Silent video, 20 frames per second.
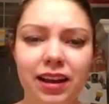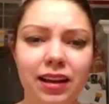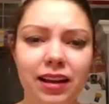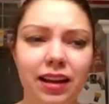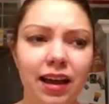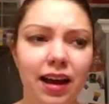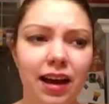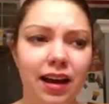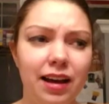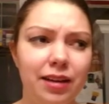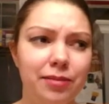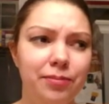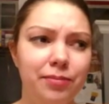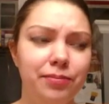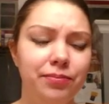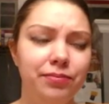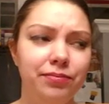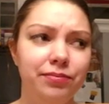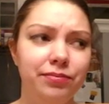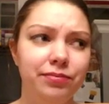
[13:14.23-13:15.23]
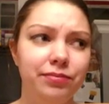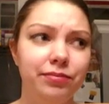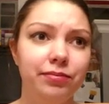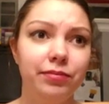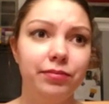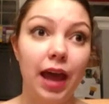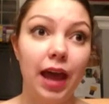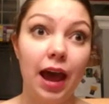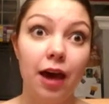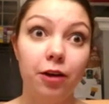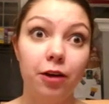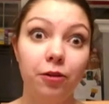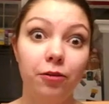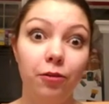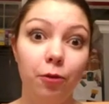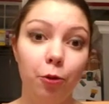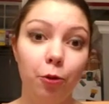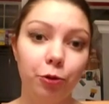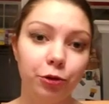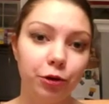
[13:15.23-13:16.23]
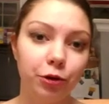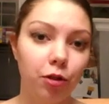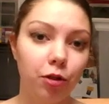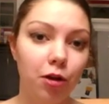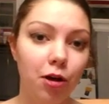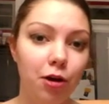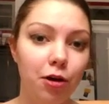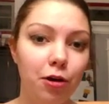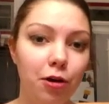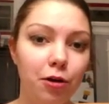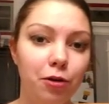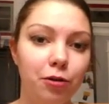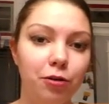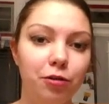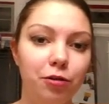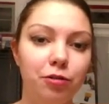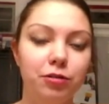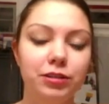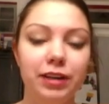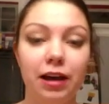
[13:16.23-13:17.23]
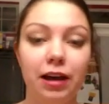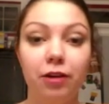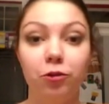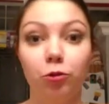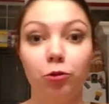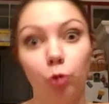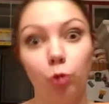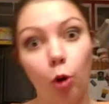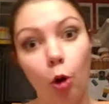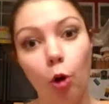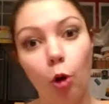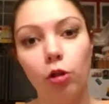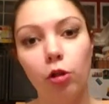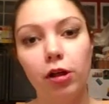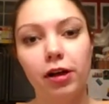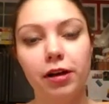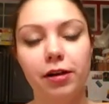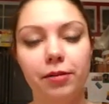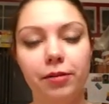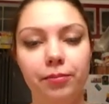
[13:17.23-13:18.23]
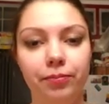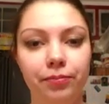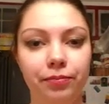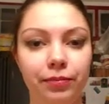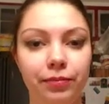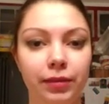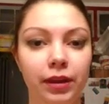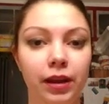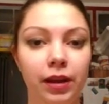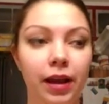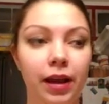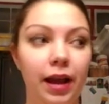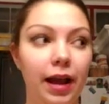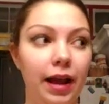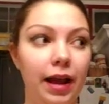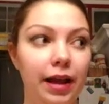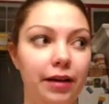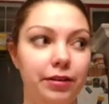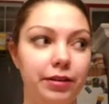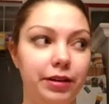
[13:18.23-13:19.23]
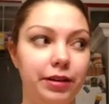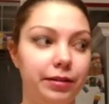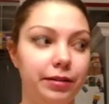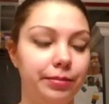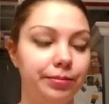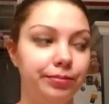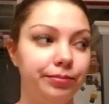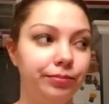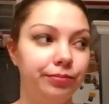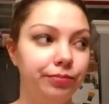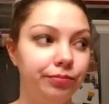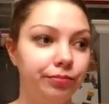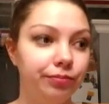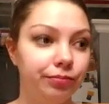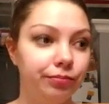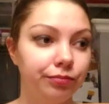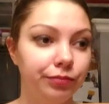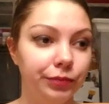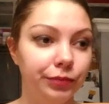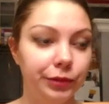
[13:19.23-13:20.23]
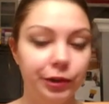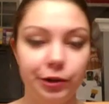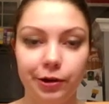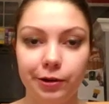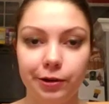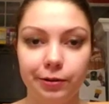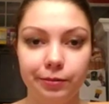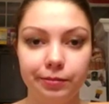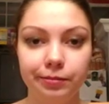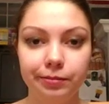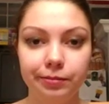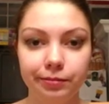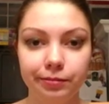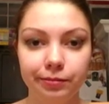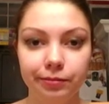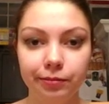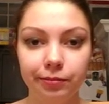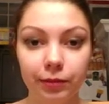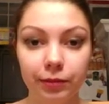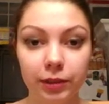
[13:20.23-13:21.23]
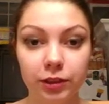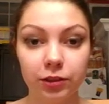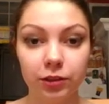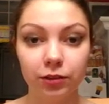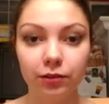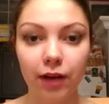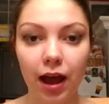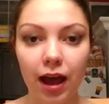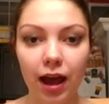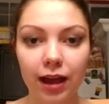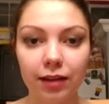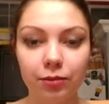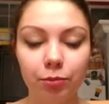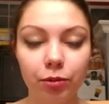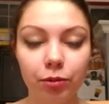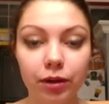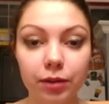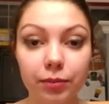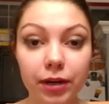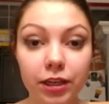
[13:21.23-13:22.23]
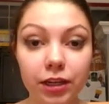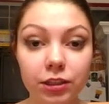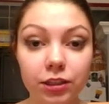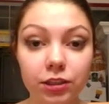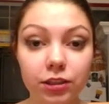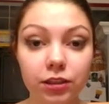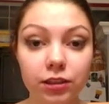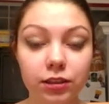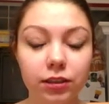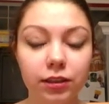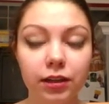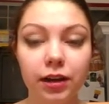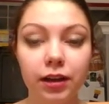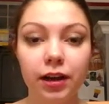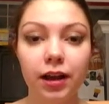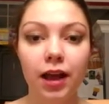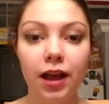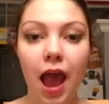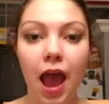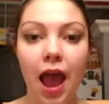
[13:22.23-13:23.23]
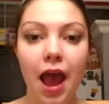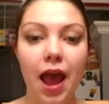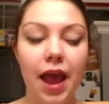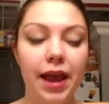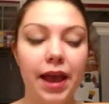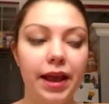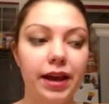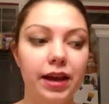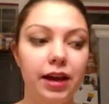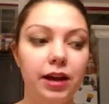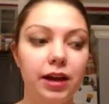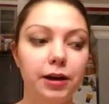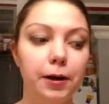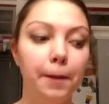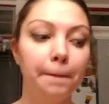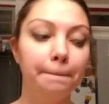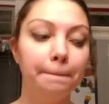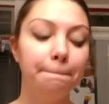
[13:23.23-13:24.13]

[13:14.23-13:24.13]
How to fold your clothes, how to roll them, how to, you know, survive pretty much. And